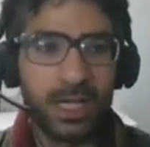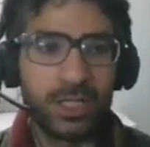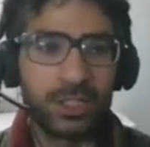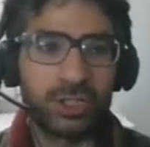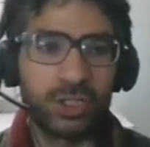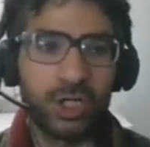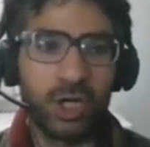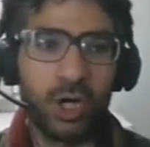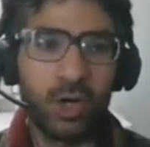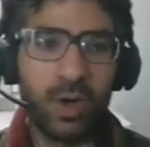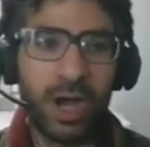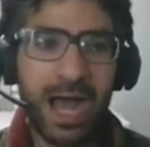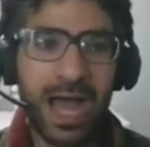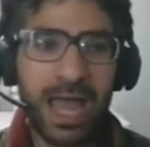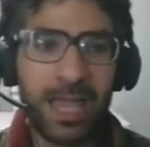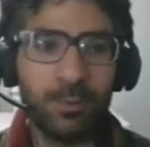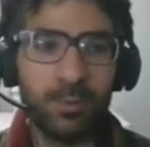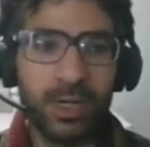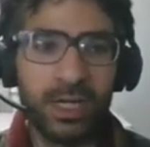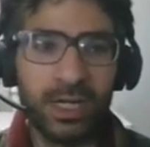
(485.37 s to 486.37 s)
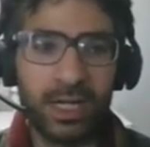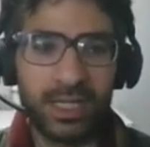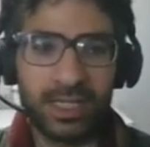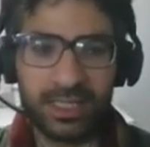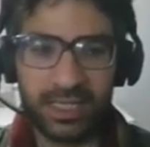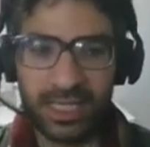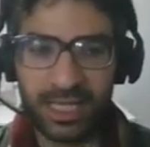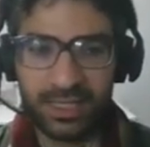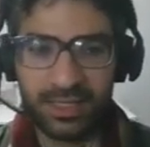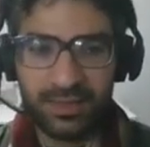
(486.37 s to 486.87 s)
So I will
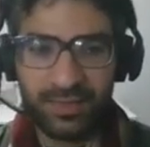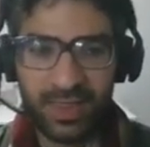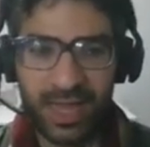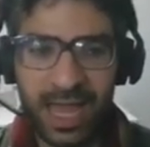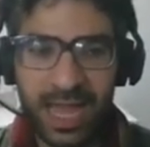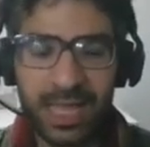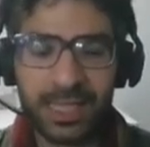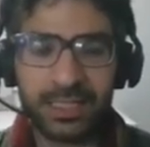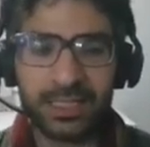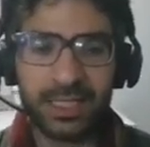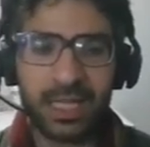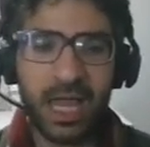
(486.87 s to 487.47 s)
hit that,